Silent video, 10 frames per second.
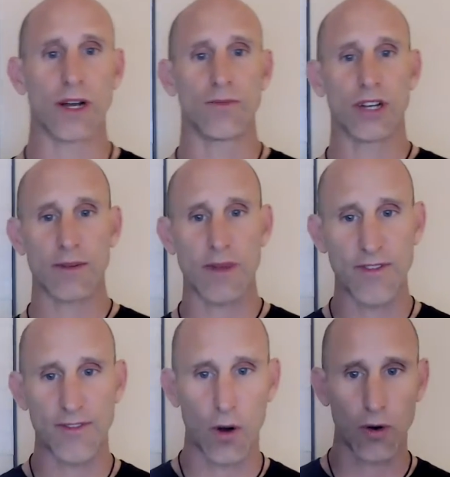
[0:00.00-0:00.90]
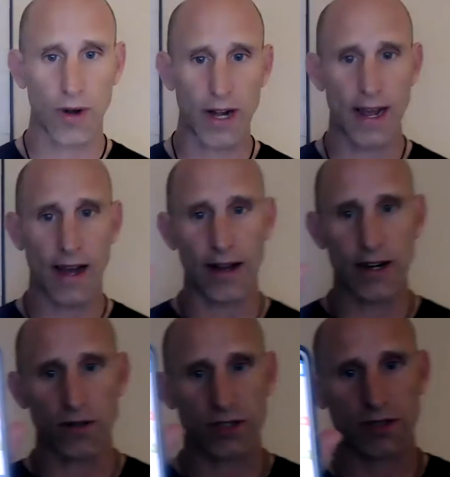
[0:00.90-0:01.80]
I'm looking at my phone right now. I
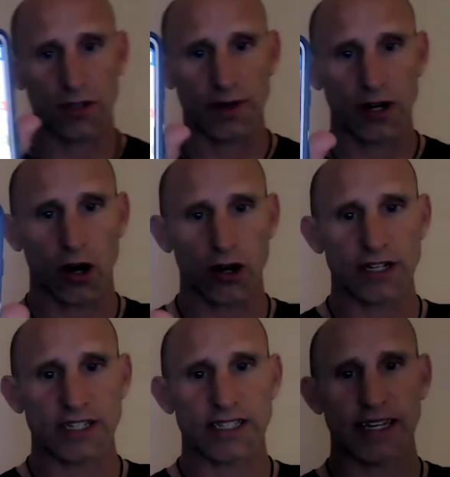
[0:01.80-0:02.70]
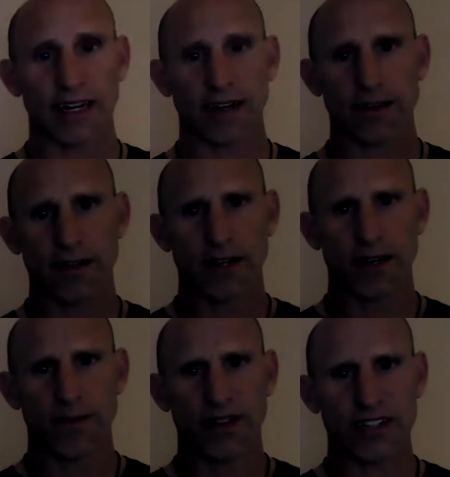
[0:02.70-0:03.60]
know it's a little bit hard to see here,
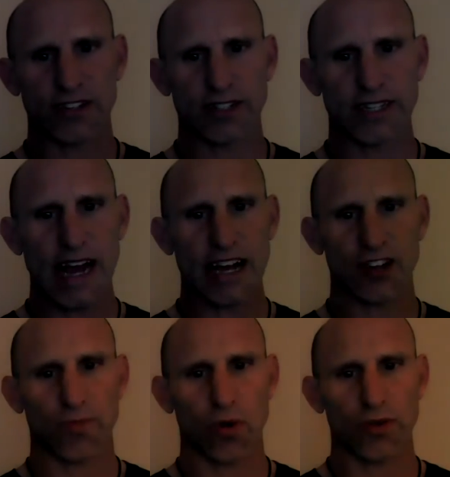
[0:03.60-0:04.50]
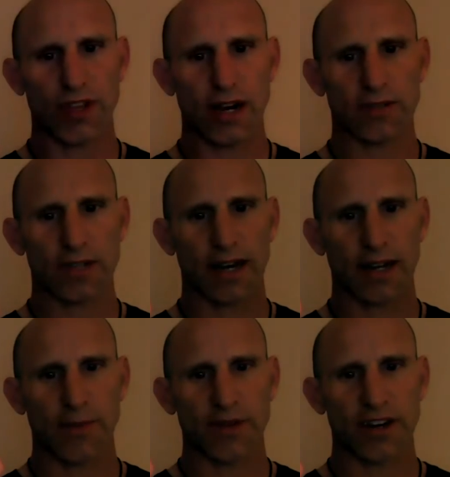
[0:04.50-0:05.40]
but that's your dashboard there. It's kind of
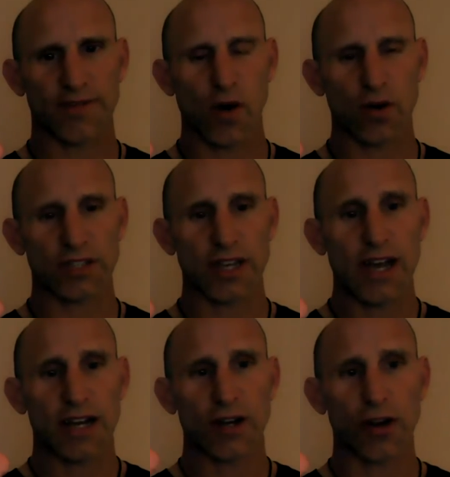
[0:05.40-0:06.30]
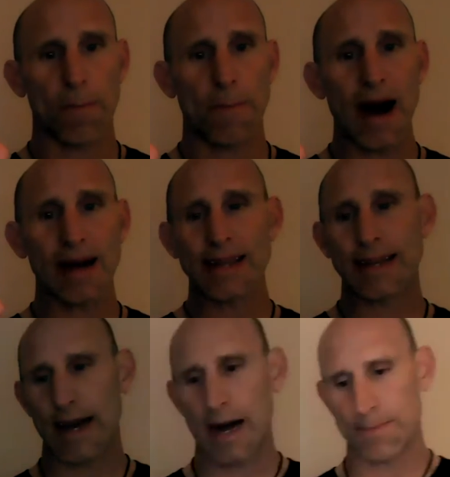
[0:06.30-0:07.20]
coming into focus. Go to body
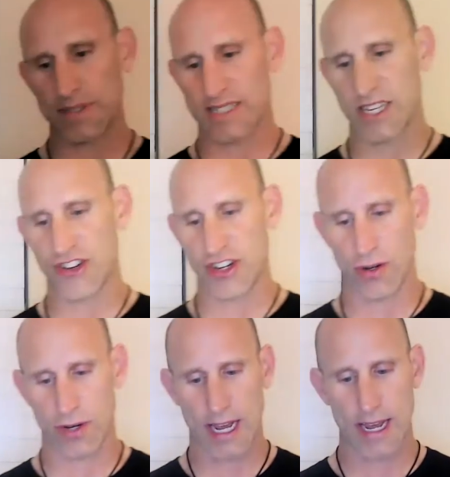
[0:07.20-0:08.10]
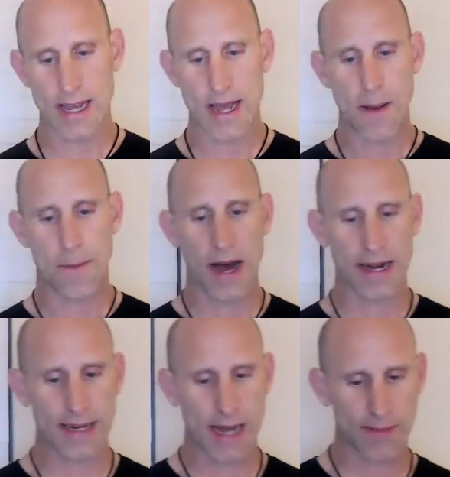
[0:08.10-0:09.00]
composition, okay? Body
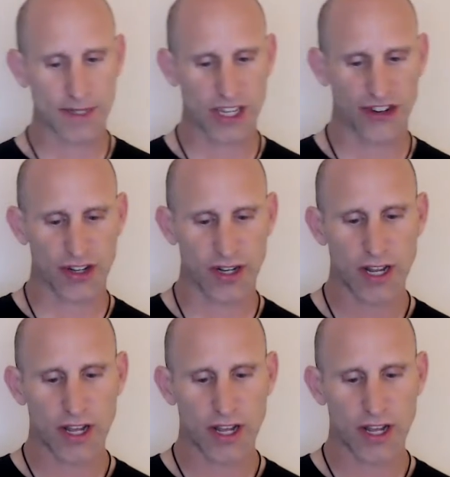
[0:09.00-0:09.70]
composition.